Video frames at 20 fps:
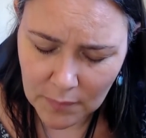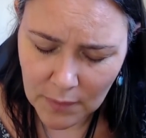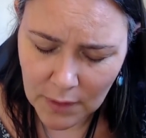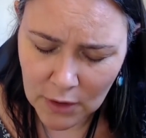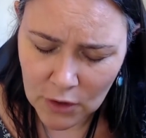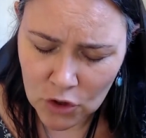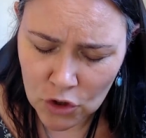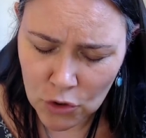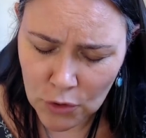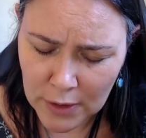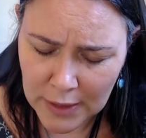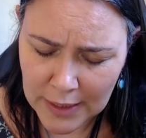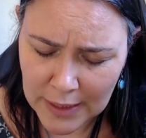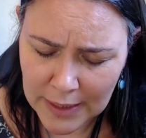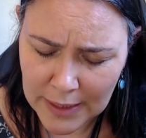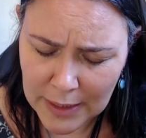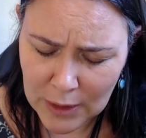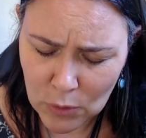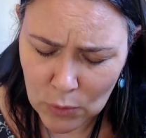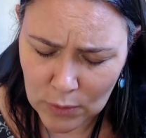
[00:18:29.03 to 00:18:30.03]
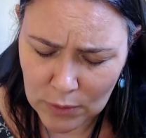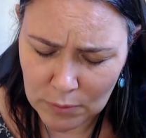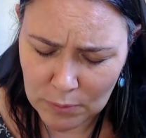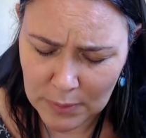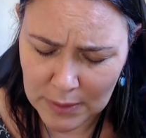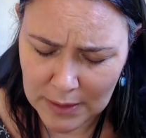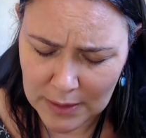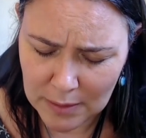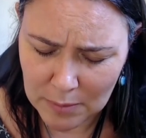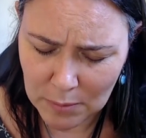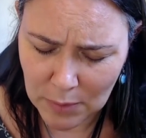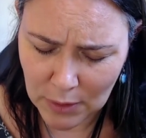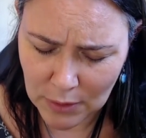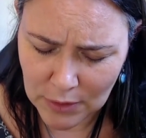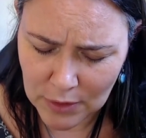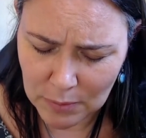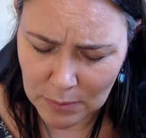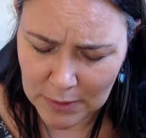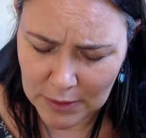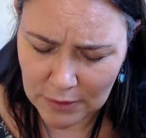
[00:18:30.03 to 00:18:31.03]
Journeying would be the
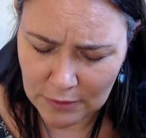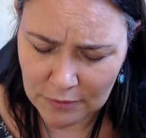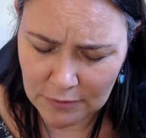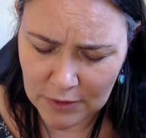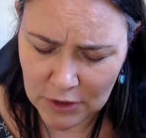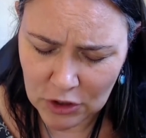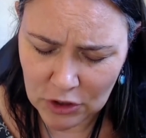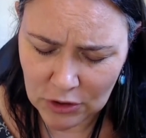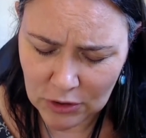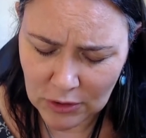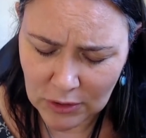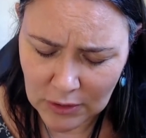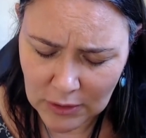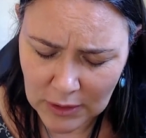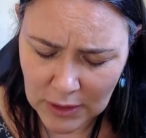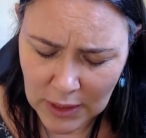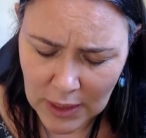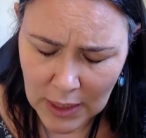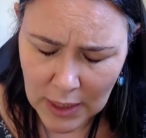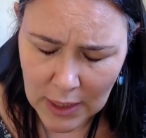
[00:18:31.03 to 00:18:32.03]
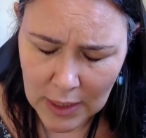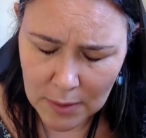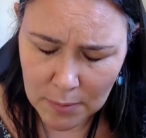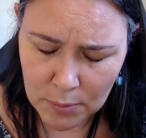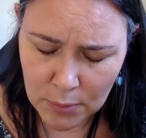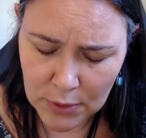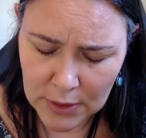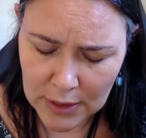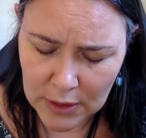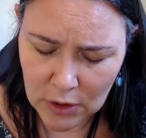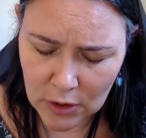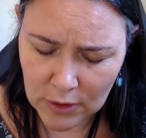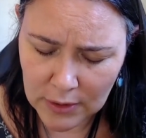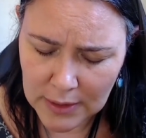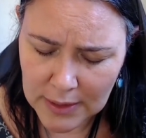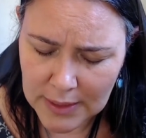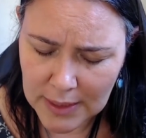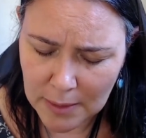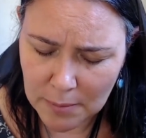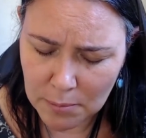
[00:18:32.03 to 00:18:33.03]
most beneficial. Putting
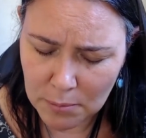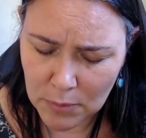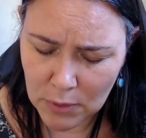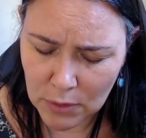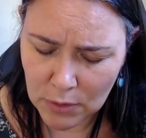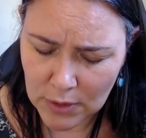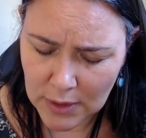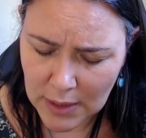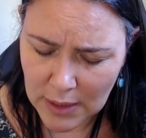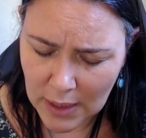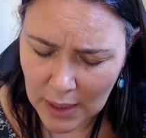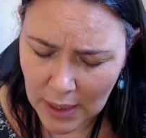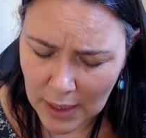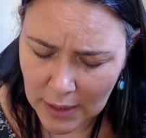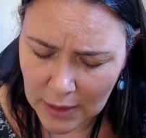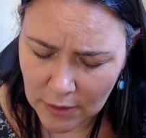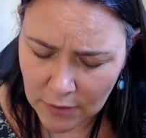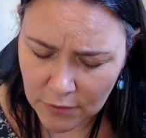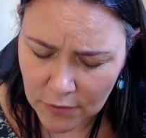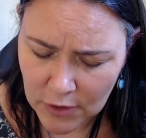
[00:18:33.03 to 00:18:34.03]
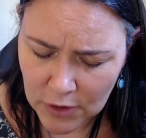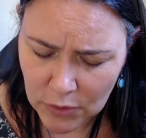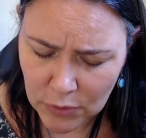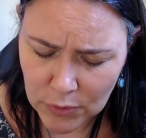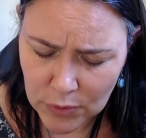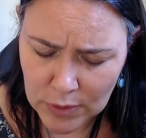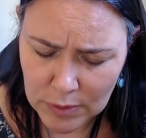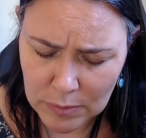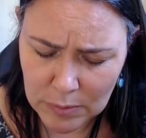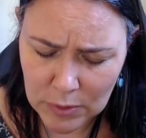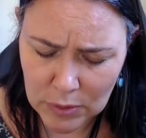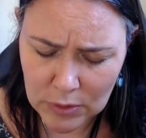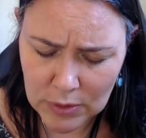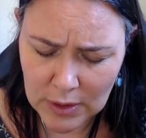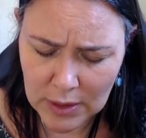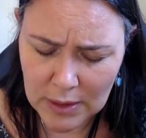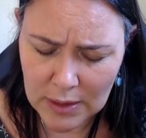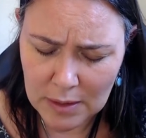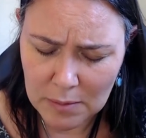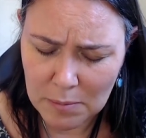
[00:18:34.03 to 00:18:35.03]
on some music, higher frequency
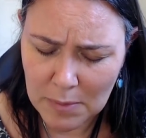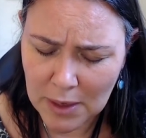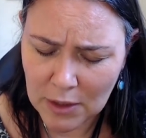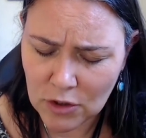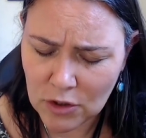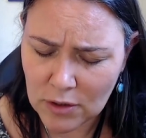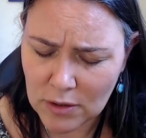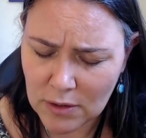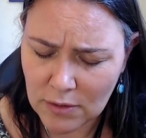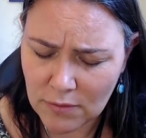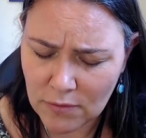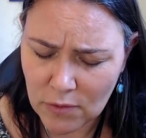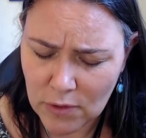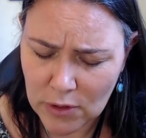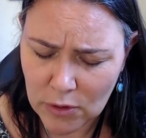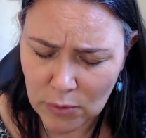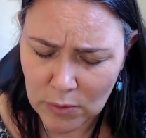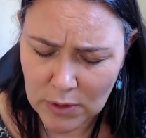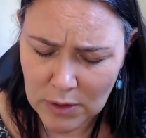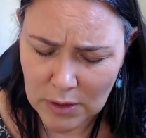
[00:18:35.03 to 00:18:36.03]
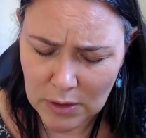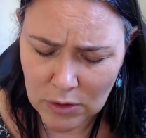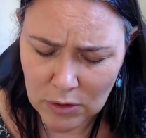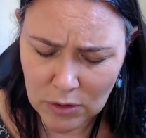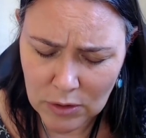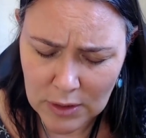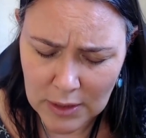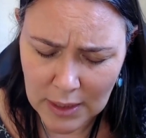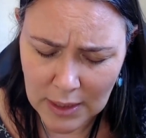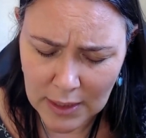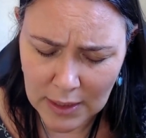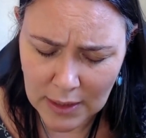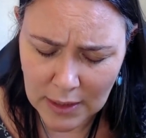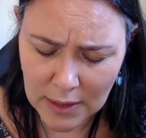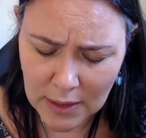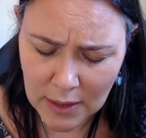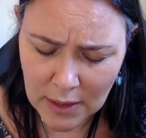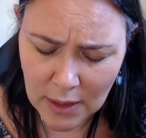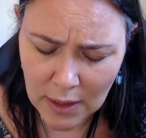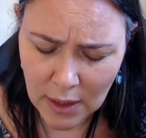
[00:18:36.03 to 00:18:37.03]
music that matches the frequencies
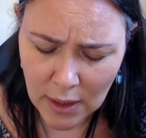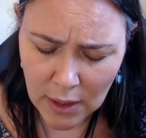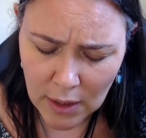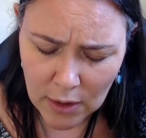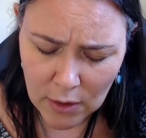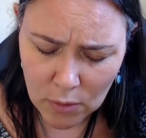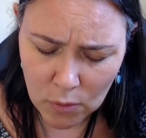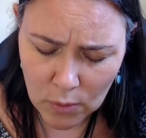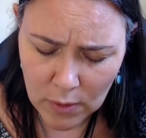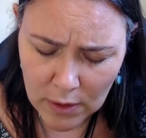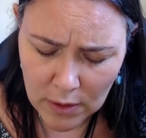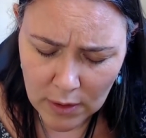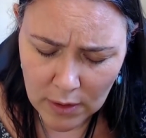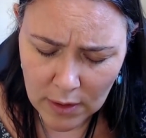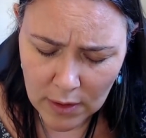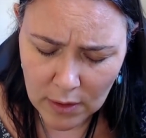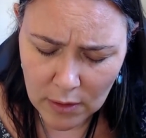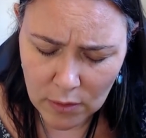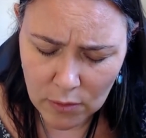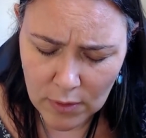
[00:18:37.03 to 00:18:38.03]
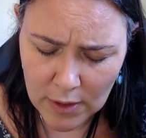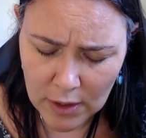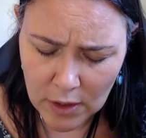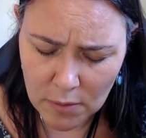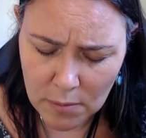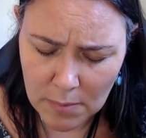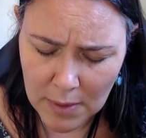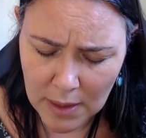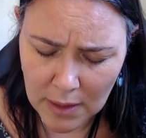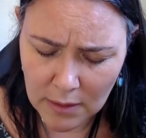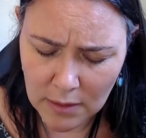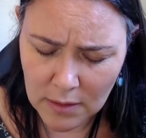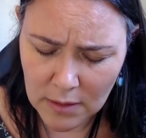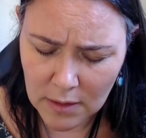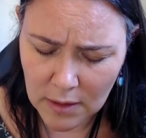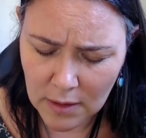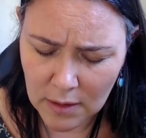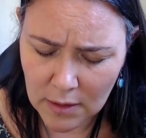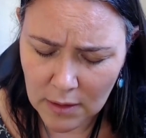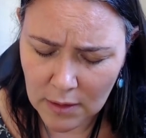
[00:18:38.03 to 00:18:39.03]
today. We recommend
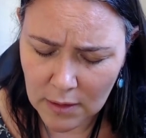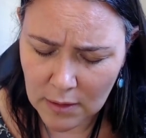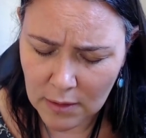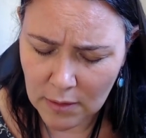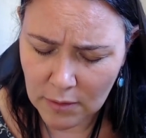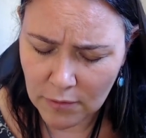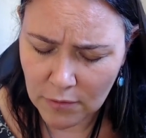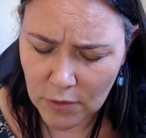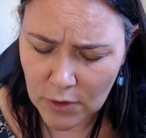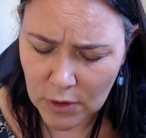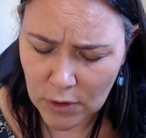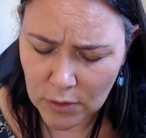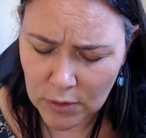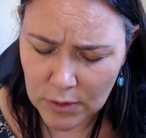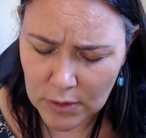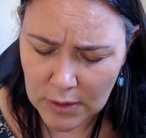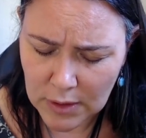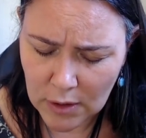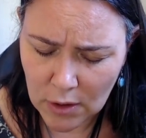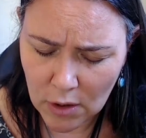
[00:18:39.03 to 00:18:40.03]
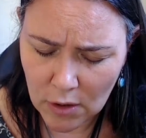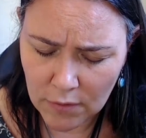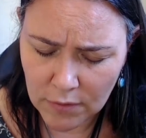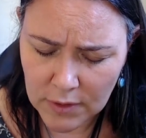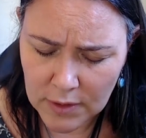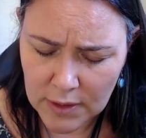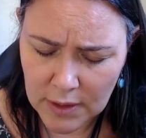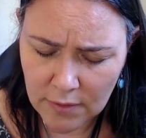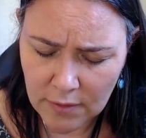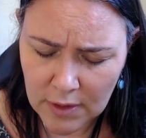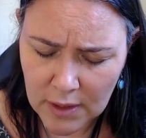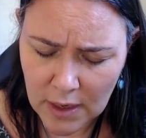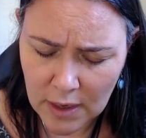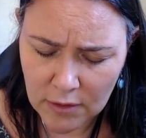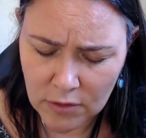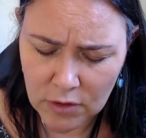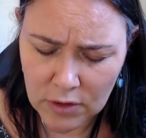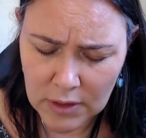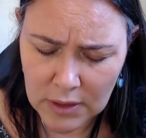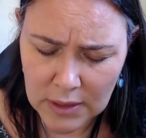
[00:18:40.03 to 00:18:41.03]
a frequency of
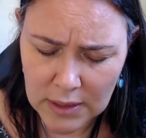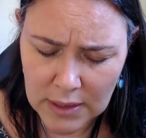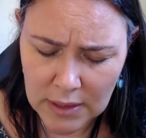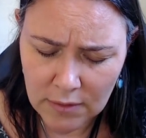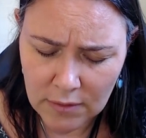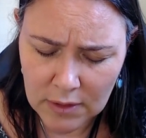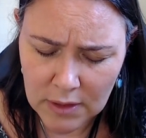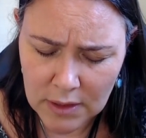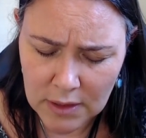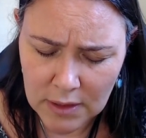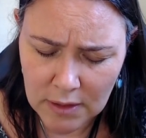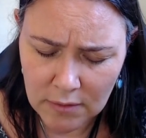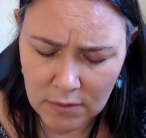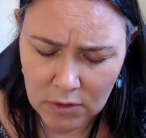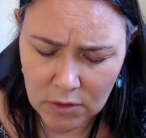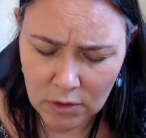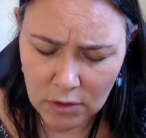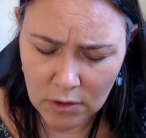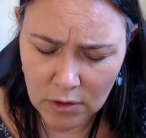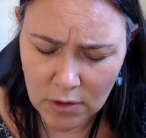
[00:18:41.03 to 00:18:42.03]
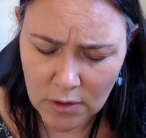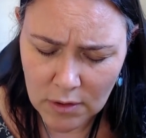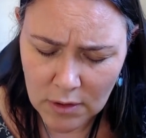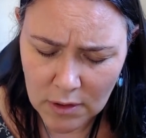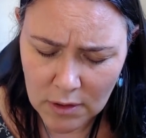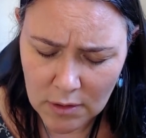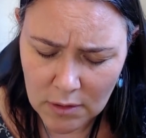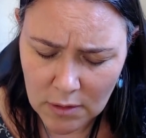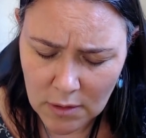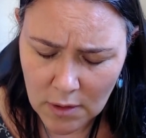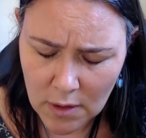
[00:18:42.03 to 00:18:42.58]
777 hertz